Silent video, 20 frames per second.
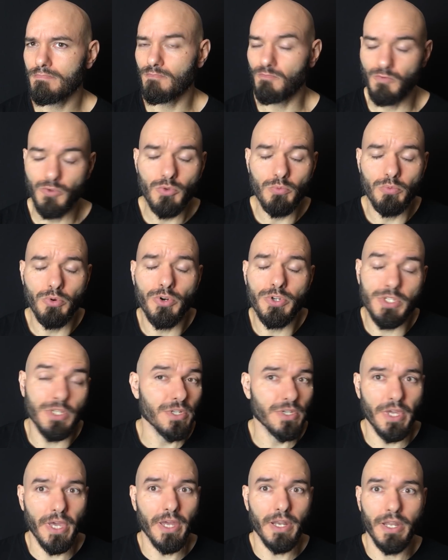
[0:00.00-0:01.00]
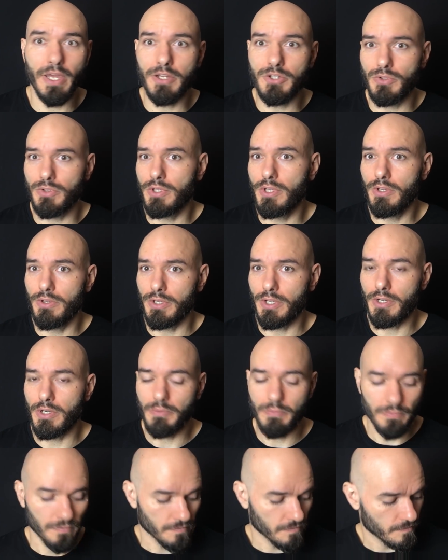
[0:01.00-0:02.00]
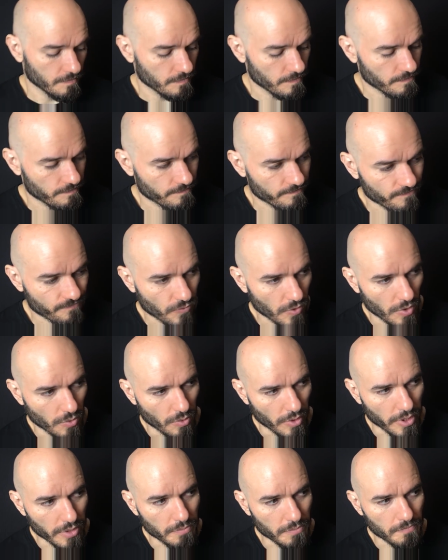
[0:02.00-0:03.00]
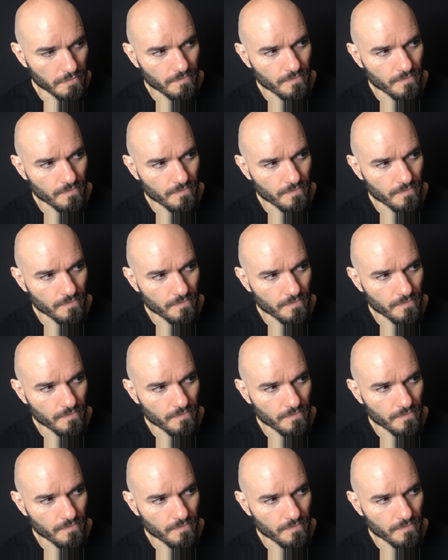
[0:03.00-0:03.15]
Food poisoning can actually kill you, right?